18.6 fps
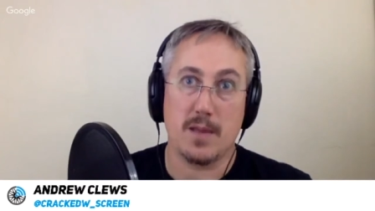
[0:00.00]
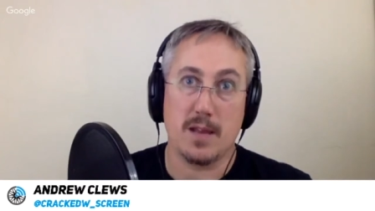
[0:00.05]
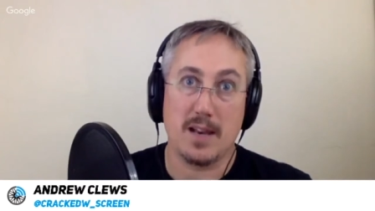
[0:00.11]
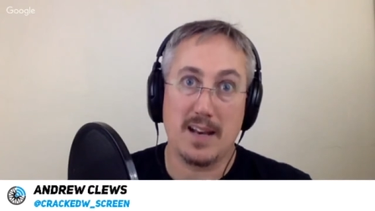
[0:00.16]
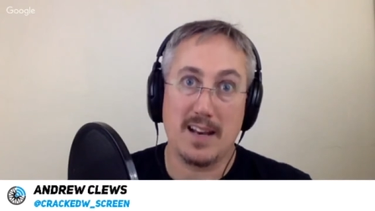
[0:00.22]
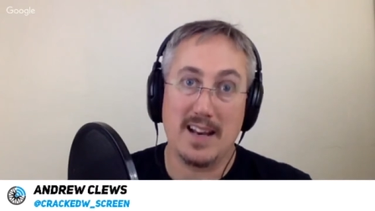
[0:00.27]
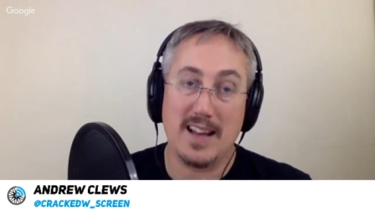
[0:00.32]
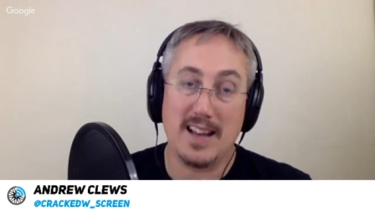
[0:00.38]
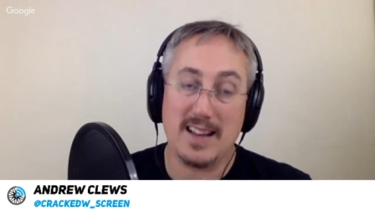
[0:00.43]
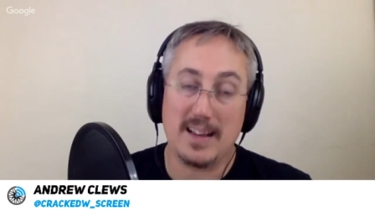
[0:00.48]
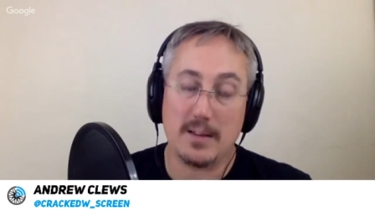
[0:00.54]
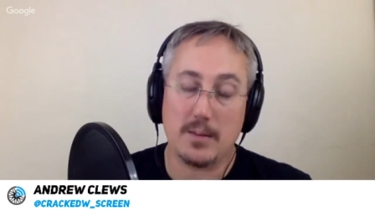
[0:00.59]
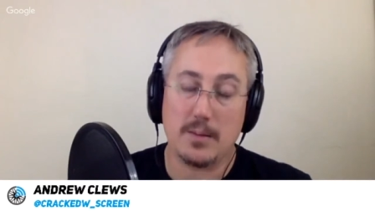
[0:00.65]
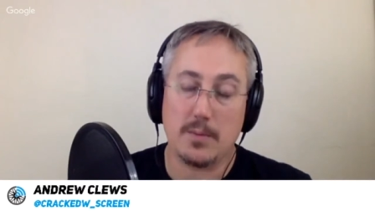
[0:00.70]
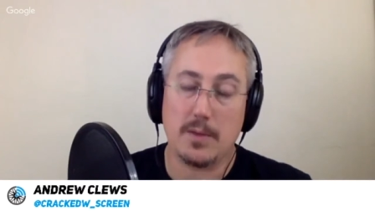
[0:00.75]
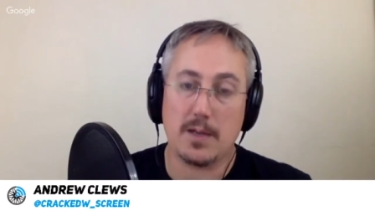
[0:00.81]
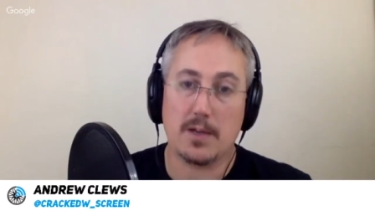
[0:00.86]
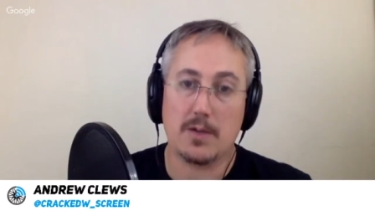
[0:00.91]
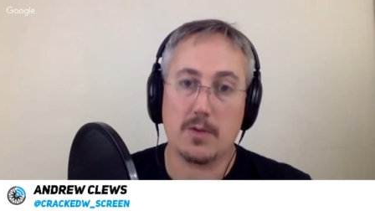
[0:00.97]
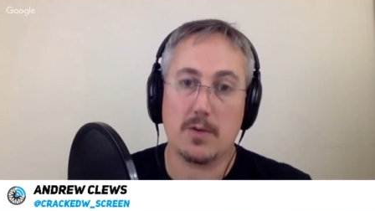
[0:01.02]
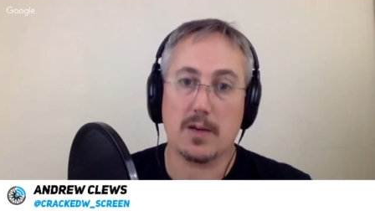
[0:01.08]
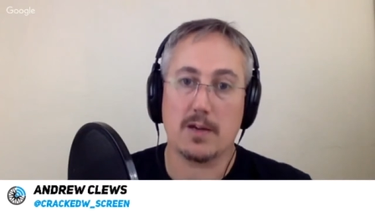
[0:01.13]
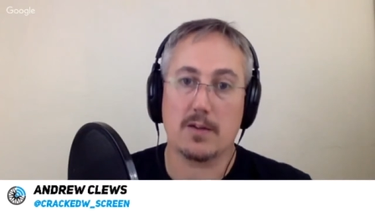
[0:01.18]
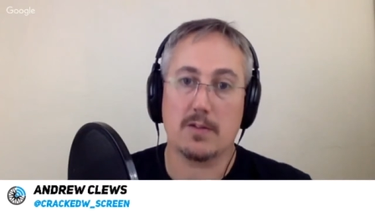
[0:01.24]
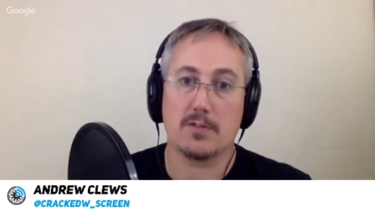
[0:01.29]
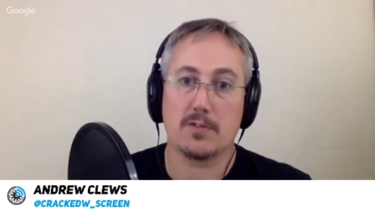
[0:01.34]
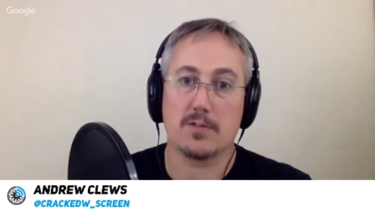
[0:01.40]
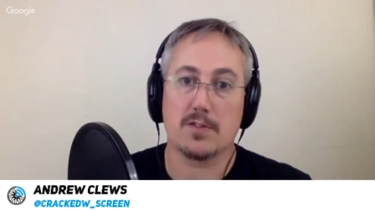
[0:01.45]
a little bit
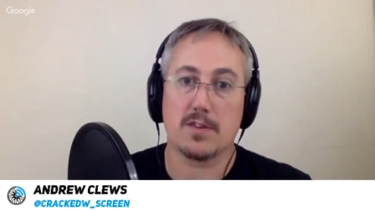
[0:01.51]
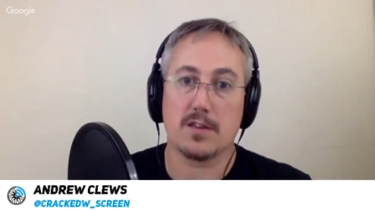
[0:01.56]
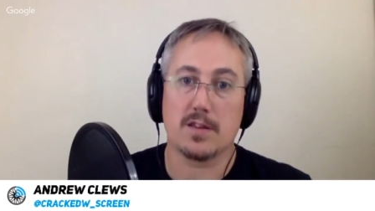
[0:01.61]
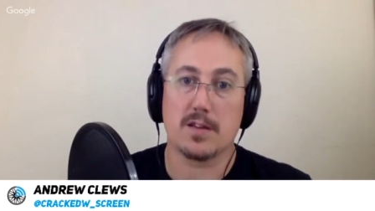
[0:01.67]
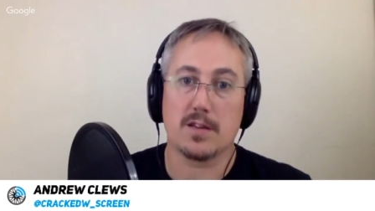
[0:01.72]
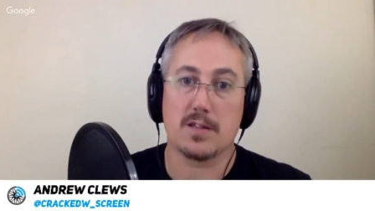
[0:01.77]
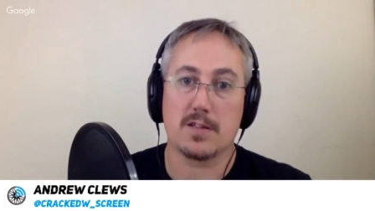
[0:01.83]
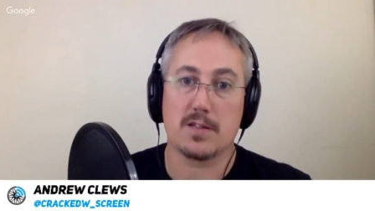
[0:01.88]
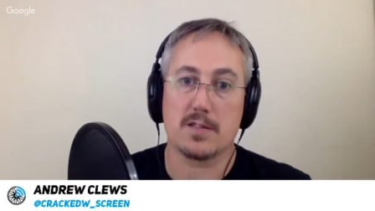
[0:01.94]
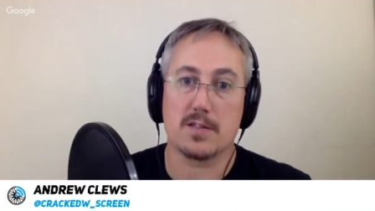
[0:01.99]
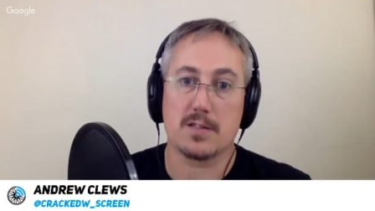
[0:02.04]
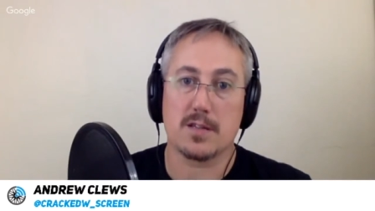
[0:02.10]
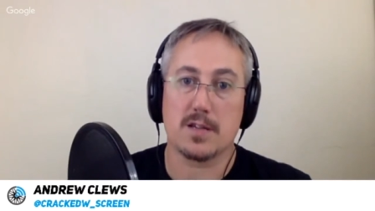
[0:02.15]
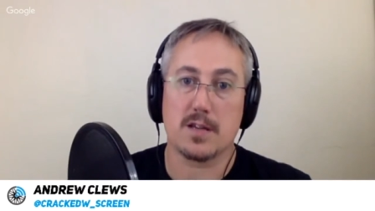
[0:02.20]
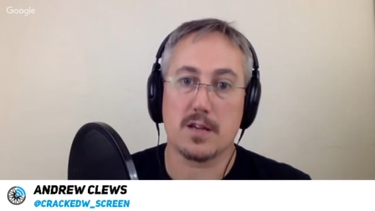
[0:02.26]
quicker on things.